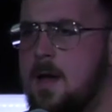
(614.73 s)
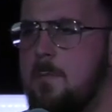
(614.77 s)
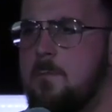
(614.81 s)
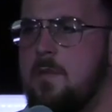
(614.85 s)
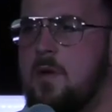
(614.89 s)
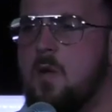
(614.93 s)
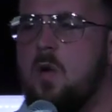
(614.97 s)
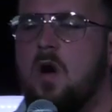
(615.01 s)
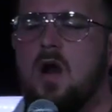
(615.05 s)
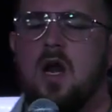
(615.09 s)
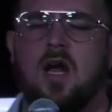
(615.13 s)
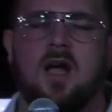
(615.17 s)

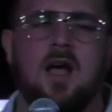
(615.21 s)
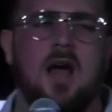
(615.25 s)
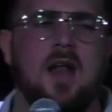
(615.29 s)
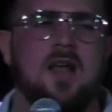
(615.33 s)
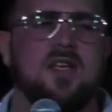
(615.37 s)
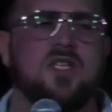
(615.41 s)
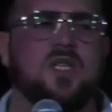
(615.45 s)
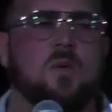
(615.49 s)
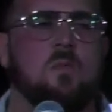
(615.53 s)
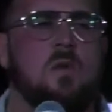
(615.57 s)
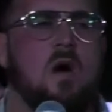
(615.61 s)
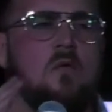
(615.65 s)
But we want to kind
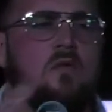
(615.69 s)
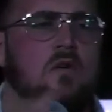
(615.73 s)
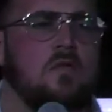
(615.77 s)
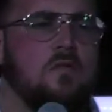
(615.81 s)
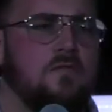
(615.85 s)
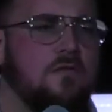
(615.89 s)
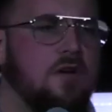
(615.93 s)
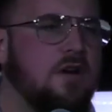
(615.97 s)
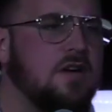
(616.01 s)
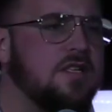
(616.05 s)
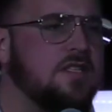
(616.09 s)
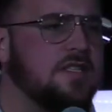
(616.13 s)
of somewhat
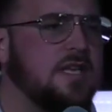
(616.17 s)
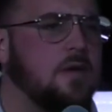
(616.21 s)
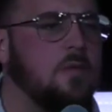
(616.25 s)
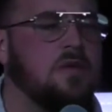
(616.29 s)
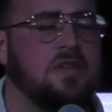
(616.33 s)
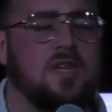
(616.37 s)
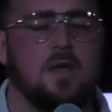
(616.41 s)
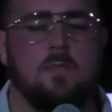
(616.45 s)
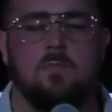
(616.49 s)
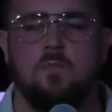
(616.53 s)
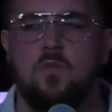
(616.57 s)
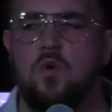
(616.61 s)
reverse it.
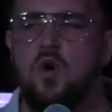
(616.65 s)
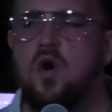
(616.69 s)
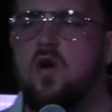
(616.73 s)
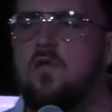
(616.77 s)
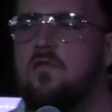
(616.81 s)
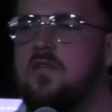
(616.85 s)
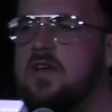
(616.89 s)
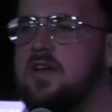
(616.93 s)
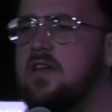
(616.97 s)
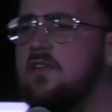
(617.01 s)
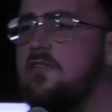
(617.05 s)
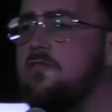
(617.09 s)
With the
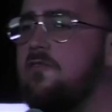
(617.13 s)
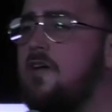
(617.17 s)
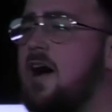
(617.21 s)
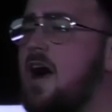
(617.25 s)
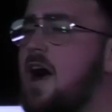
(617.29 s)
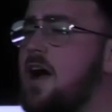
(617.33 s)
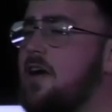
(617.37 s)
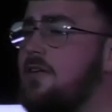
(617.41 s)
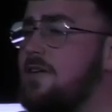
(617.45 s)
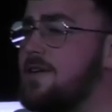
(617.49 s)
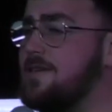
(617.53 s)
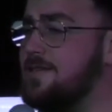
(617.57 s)
movie, the
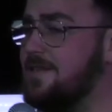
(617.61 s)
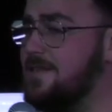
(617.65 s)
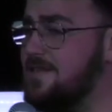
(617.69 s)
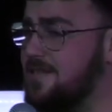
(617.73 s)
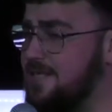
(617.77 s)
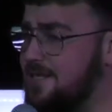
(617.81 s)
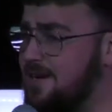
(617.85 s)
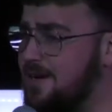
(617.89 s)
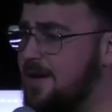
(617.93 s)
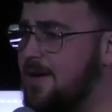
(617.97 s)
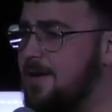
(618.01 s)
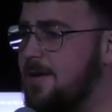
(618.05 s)
father is the
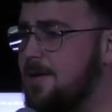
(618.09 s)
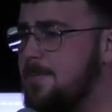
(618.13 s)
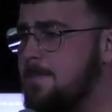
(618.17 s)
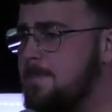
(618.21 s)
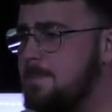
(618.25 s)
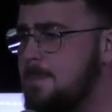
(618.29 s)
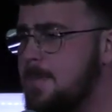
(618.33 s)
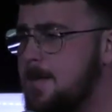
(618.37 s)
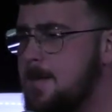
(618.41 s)
son,